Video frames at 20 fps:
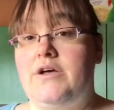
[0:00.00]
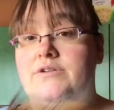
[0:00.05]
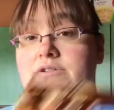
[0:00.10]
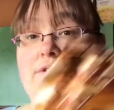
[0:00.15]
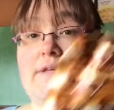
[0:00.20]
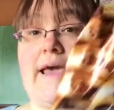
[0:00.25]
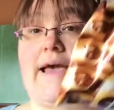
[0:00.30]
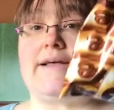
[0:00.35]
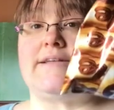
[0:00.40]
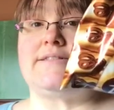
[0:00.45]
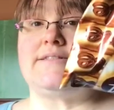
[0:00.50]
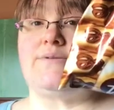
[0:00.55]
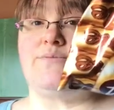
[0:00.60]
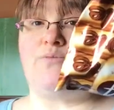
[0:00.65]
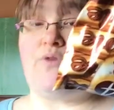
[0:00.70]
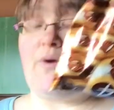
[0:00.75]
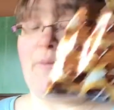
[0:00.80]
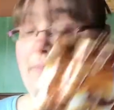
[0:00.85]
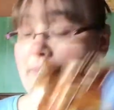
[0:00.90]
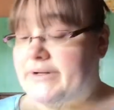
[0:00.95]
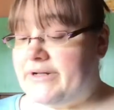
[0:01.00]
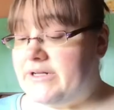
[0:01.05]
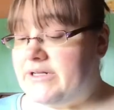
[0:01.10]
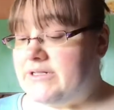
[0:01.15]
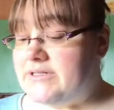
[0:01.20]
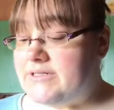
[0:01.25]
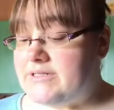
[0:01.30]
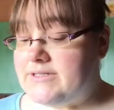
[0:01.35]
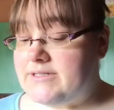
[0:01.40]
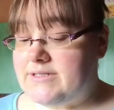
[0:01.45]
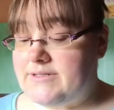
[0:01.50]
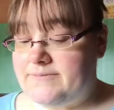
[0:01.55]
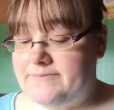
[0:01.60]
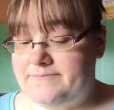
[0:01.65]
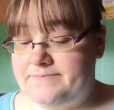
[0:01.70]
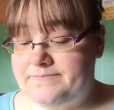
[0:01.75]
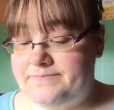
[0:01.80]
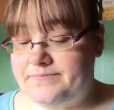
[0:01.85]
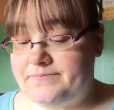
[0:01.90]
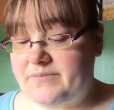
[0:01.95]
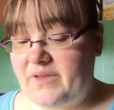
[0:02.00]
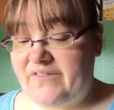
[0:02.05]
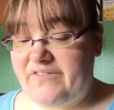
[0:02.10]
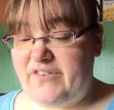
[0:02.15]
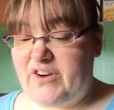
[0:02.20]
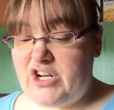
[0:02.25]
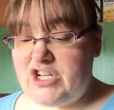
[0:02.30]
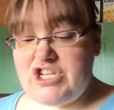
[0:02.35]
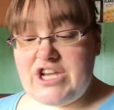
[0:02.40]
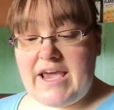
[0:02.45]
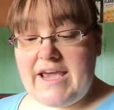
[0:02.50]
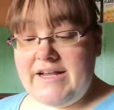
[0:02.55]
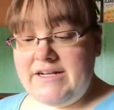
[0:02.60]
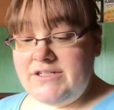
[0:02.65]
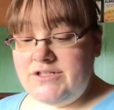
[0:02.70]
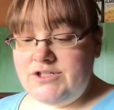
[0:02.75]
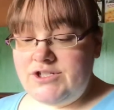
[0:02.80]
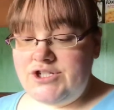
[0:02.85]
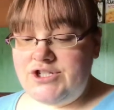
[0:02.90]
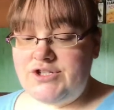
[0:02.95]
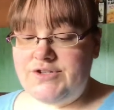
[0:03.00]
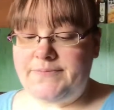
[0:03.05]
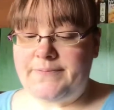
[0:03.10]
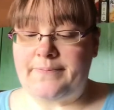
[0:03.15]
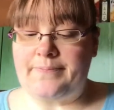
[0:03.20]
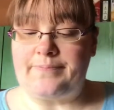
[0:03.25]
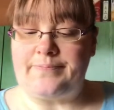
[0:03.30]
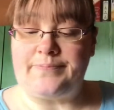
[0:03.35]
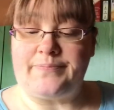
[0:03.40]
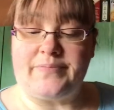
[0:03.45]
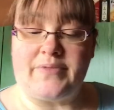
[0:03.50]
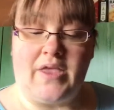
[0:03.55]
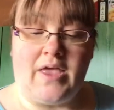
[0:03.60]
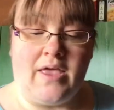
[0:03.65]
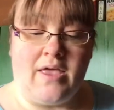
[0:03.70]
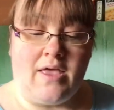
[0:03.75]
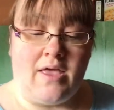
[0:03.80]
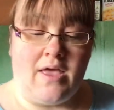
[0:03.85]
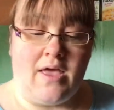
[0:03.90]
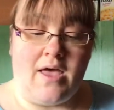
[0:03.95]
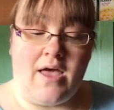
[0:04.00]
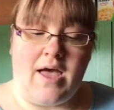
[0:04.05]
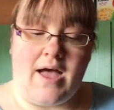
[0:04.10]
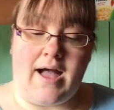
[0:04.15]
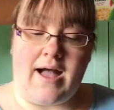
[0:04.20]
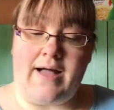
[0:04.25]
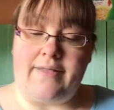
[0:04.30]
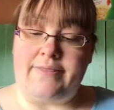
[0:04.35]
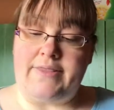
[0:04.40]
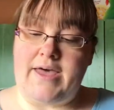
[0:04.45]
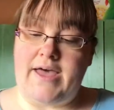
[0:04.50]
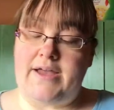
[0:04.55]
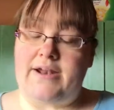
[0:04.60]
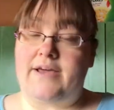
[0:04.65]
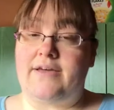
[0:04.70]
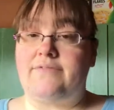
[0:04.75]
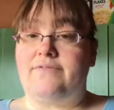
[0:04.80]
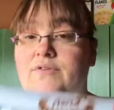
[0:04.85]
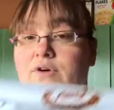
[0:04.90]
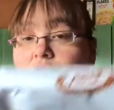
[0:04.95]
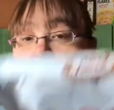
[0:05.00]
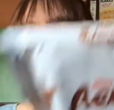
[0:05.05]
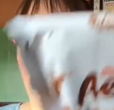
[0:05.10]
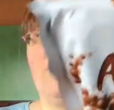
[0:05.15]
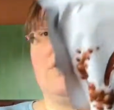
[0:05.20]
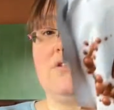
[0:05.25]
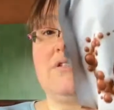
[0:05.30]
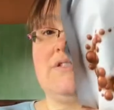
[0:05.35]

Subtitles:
So yeah, some Ripples for a change. And then I've got